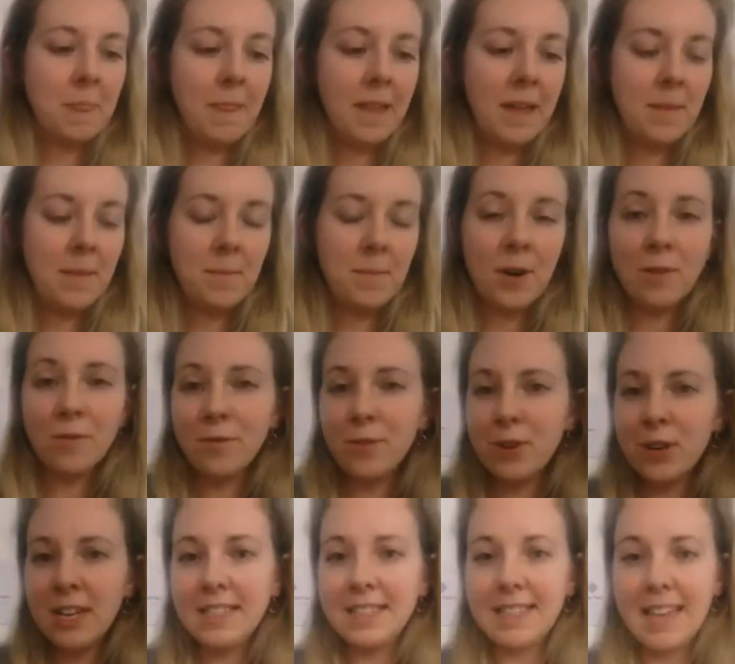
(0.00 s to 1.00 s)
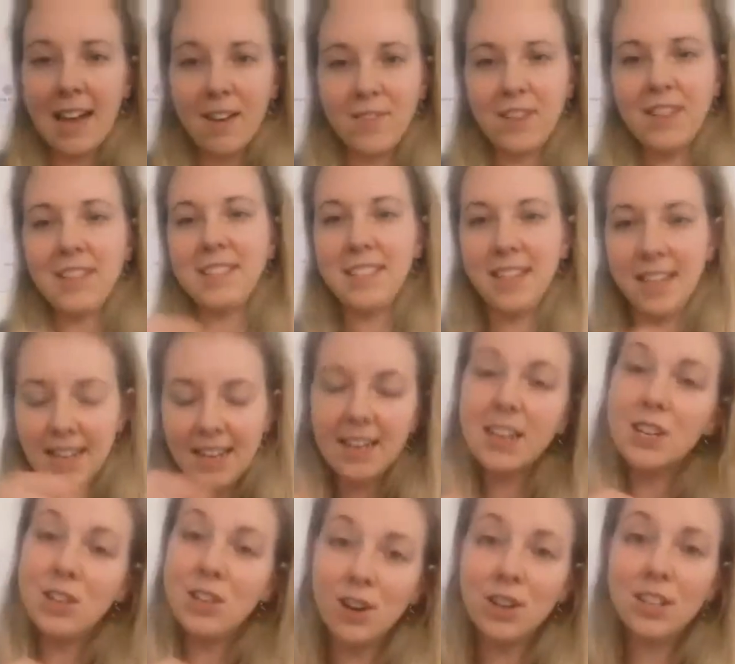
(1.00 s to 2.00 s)
It avoids having to
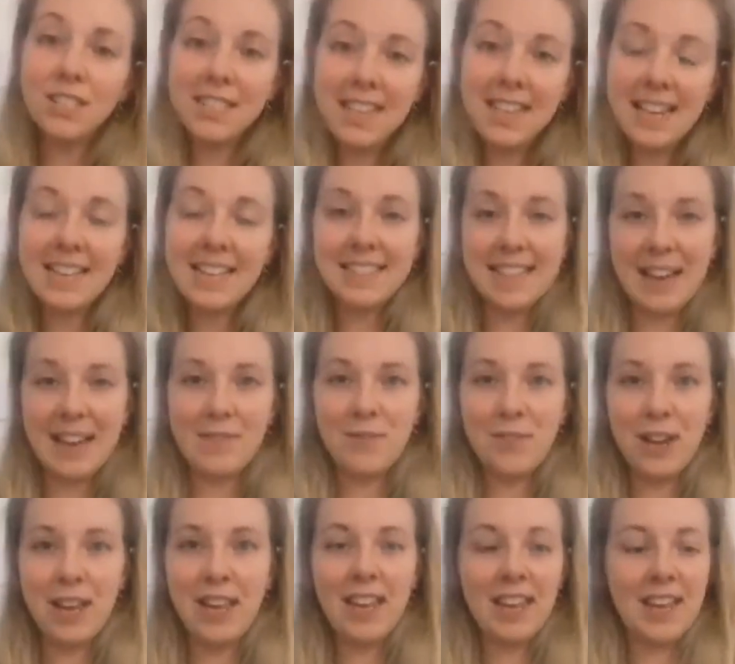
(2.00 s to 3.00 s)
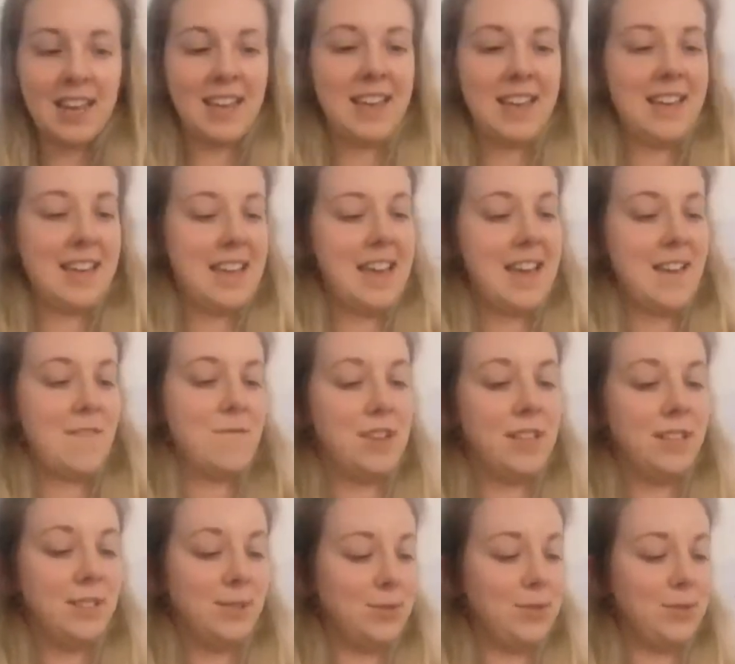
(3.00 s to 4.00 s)
knot it every
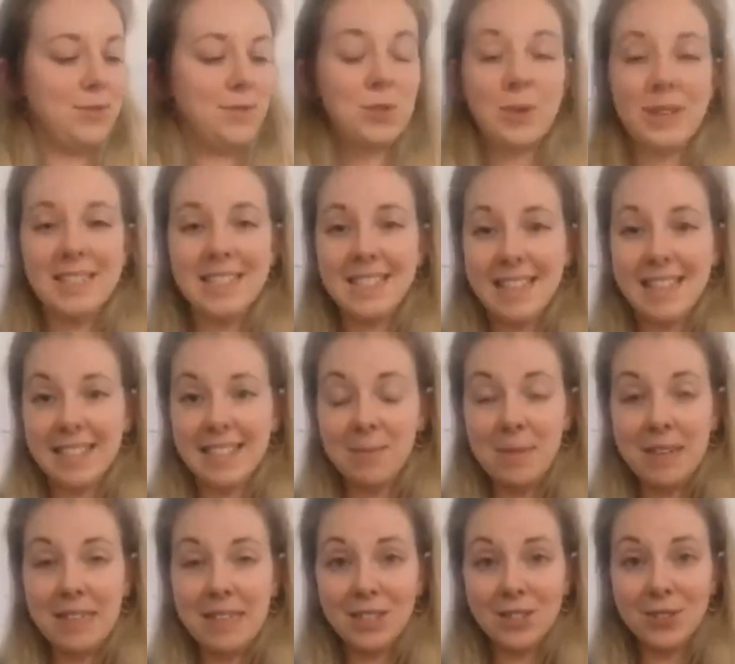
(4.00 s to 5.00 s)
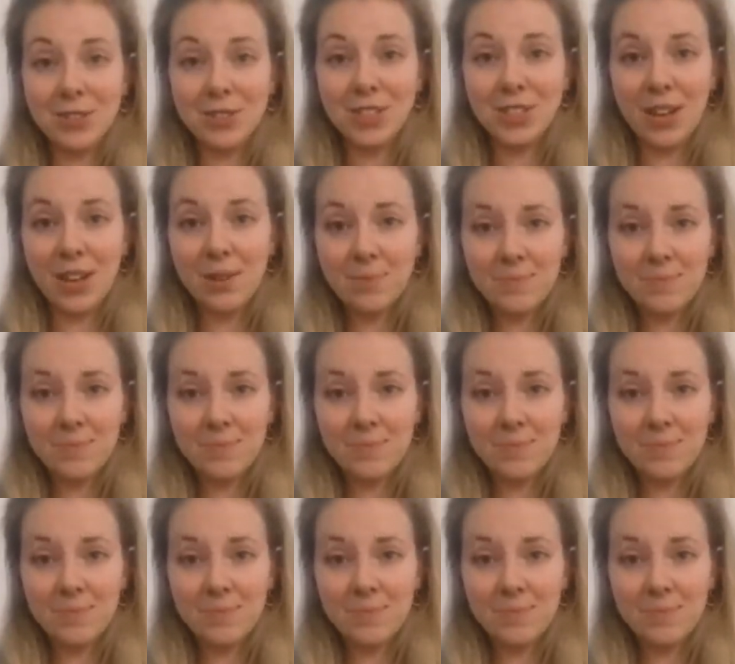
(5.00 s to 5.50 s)
sort of 20 centimeters or so.